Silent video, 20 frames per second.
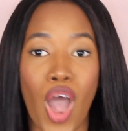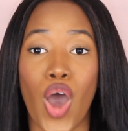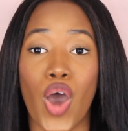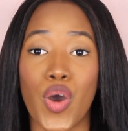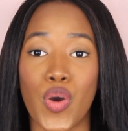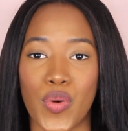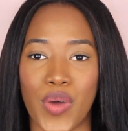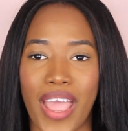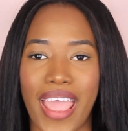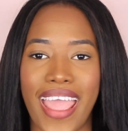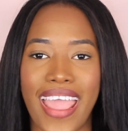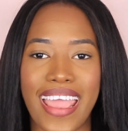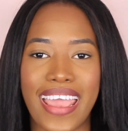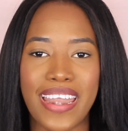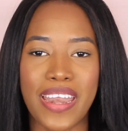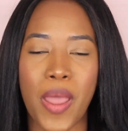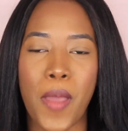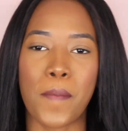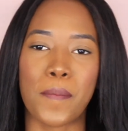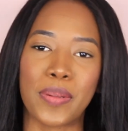Oh,
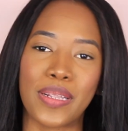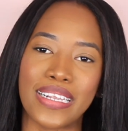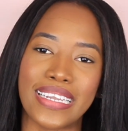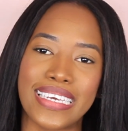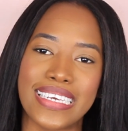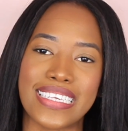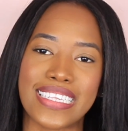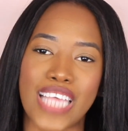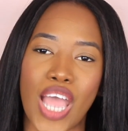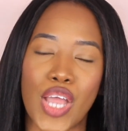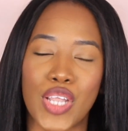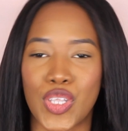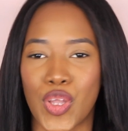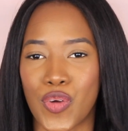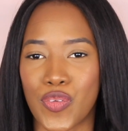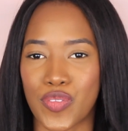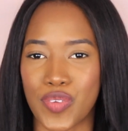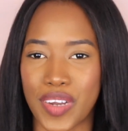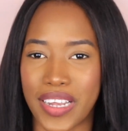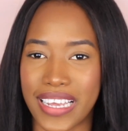and please
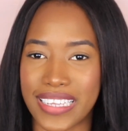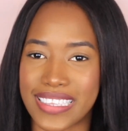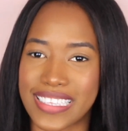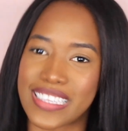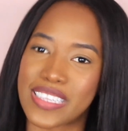don't forget